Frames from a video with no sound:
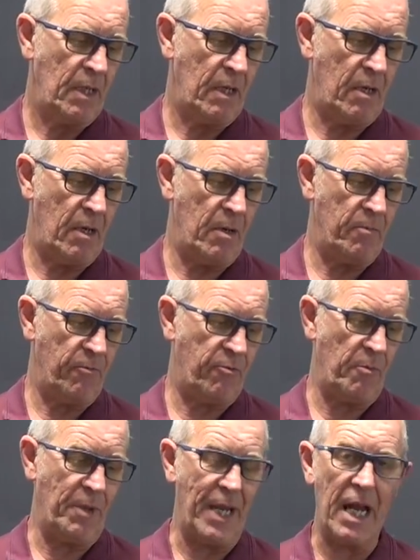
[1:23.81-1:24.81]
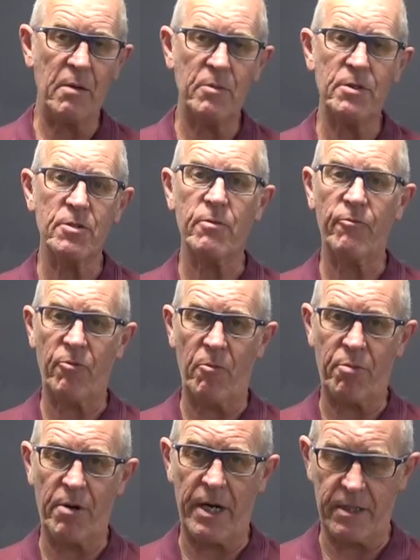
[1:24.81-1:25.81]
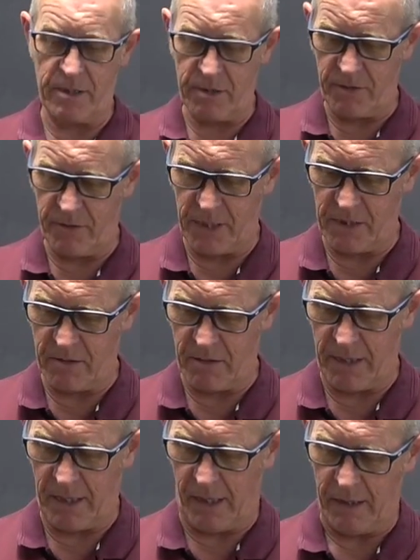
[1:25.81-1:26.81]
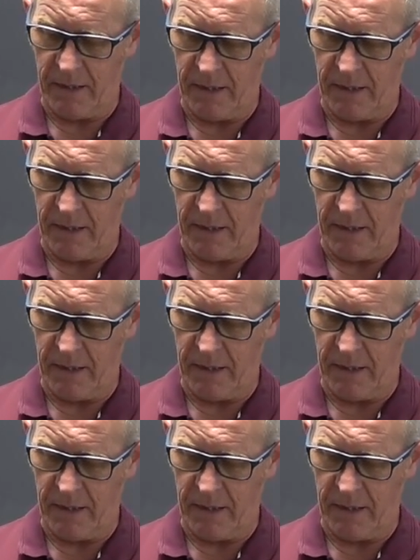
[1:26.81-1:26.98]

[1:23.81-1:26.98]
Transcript: from the elements and from predators and things like that.